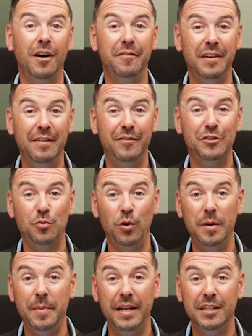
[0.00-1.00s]
of
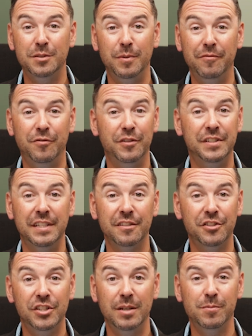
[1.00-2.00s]
inventory management for
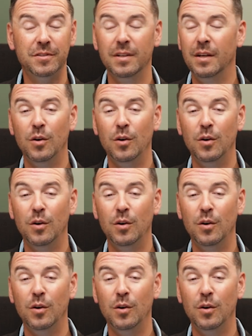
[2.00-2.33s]
dealerships,